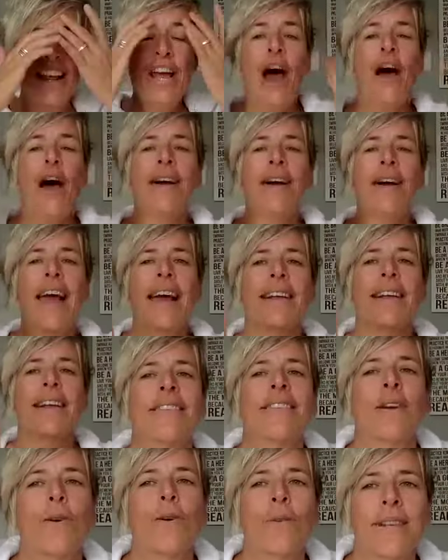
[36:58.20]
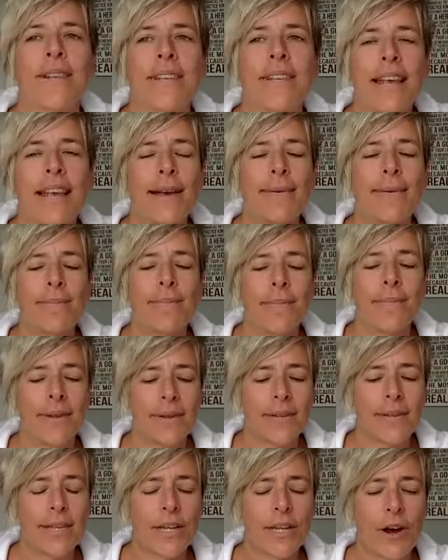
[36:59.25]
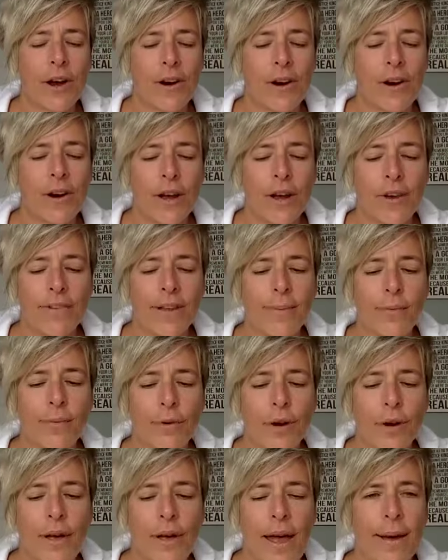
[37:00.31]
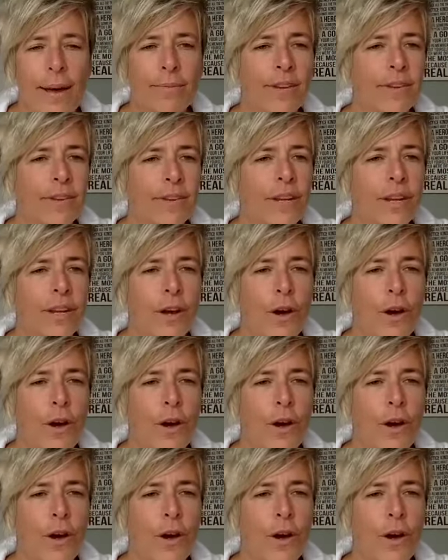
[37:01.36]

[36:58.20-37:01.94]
Okay, so same scenario, same drill. I'm just going to